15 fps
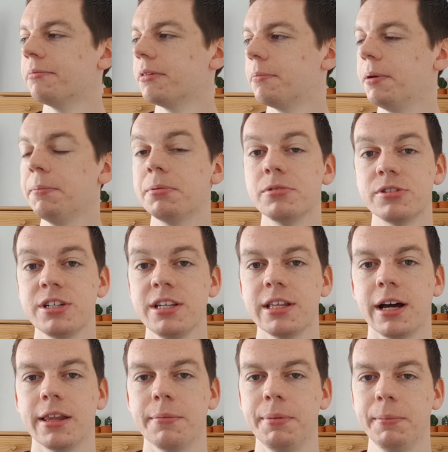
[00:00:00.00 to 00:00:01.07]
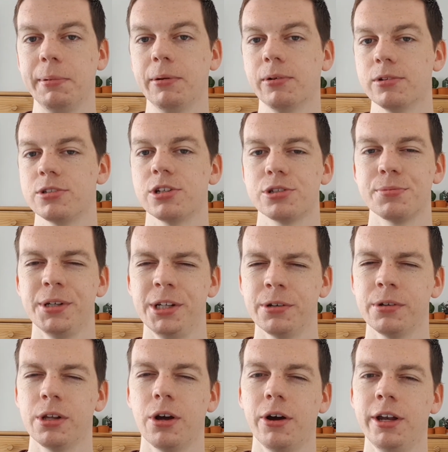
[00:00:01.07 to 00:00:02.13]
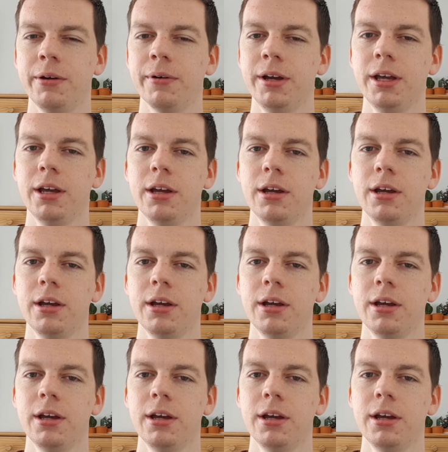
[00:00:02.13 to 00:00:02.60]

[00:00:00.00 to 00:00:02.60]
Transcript: the people who see that are the people who are on social media a lot anyway.